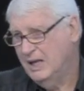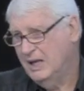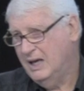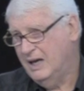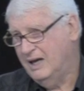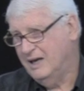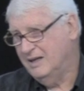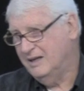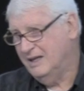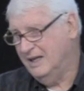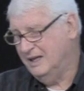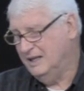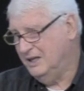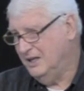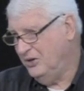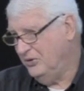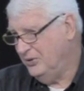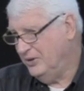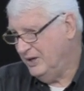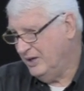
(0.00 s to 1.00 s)
Uh, I
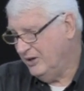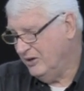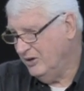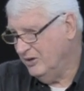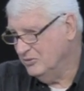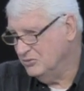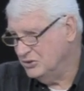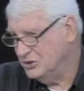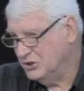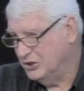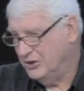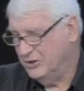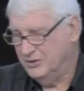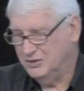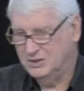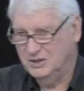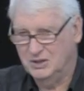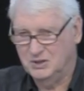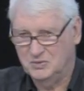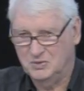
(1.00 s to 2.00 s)
know in our own
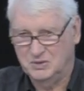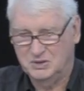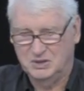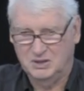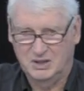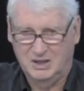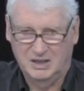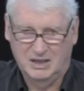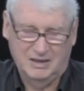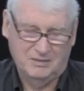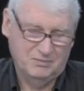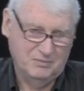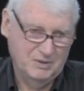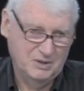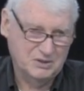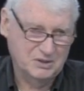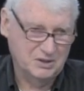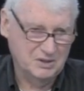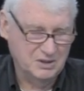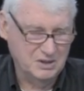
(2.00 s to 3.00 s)
church, this was, uh, I've
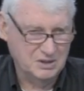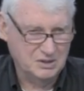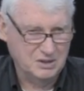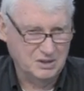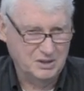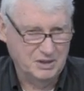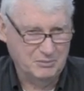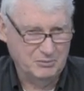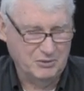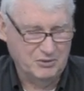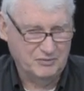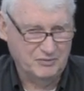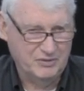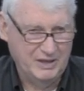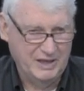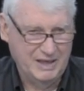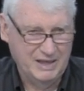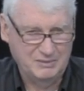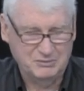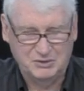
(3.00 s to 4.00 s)
mentioned this a number of
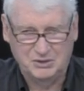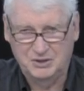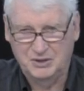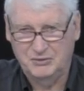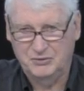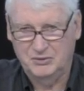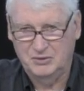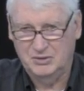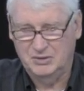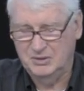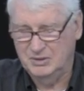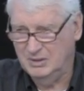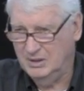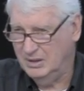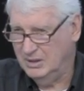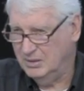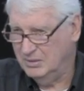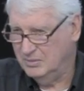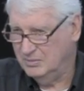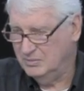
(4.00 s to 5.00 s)
times in different
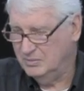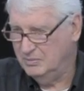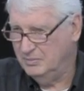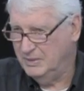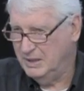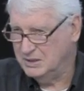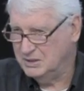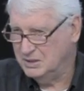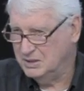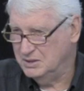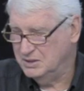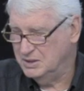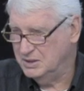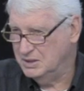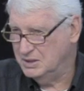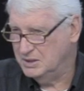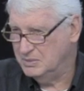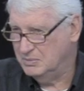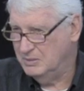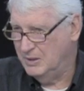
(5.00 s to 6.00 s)
uh,
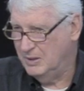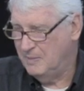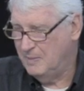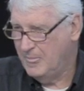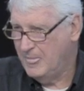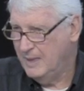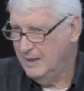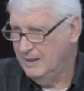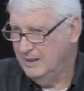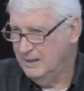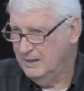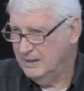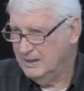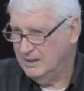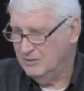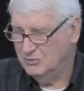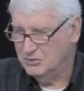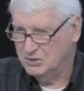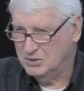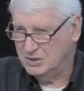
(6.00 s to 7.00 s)
messages, but
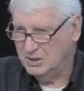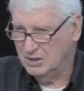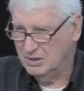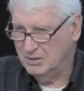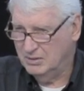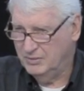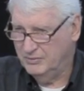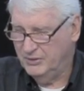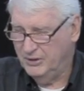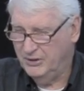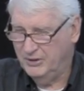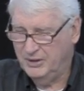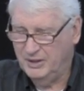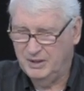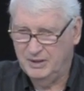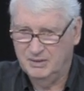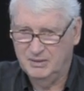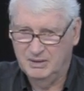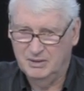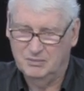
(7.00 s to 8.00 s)
it was uh, very,
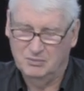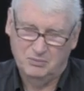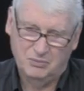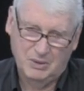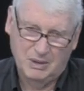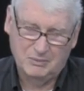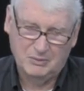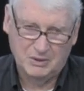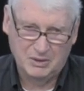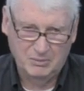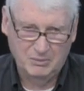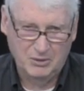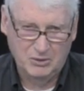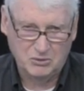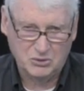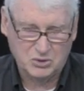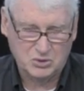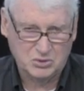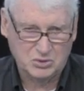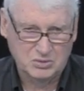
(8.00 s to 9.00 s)
it, probably the
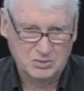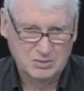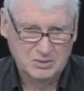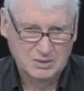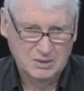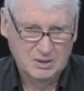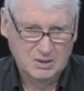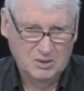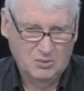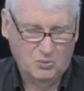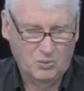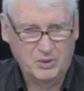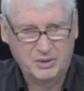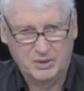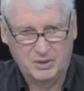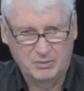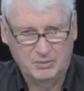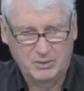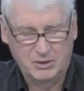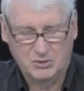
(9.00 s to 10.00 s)
most, one of
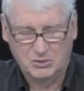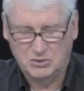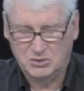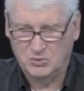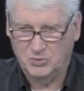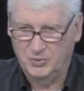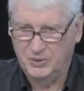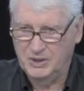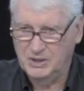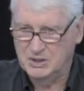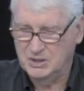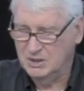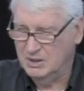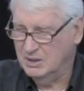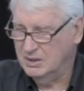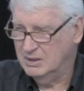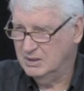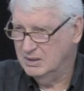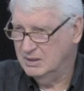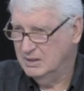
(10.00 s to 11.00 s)
the most
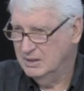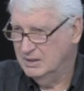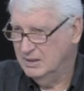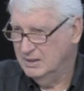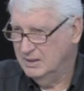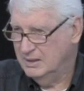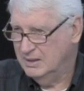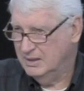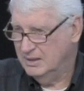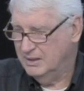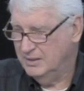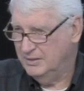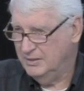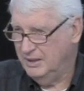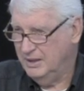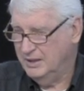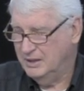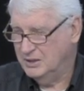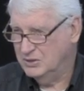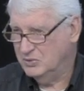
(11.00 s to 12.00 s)
recent
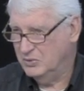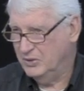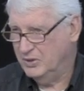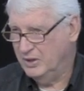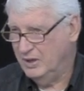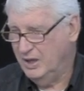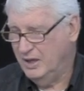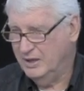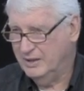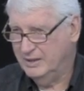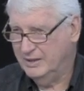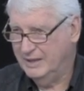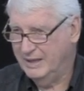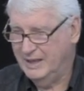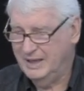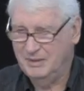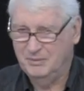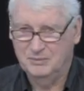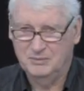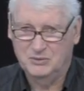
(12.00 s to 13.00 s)
things where God
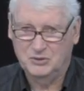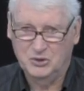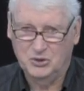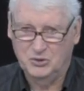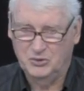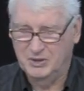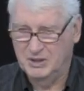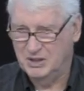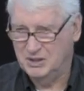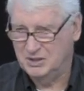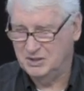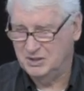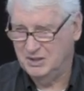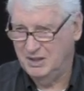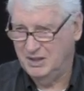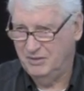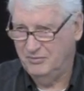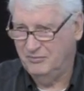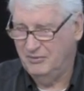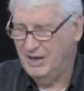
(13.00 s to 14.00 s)
came to us
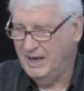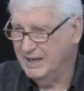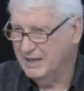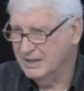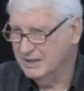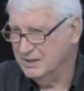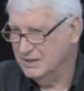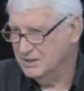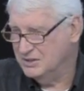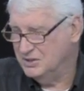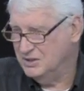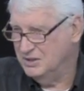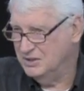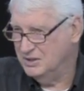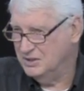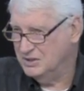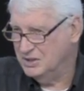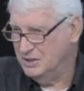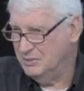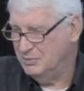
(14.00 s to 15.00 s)
and invited us into
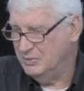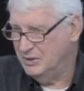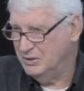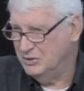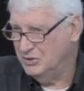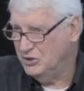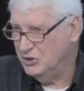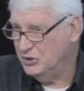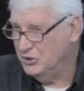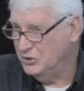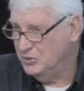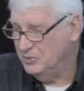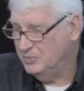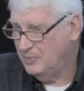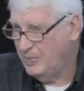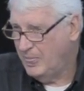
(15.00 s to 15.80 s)
something new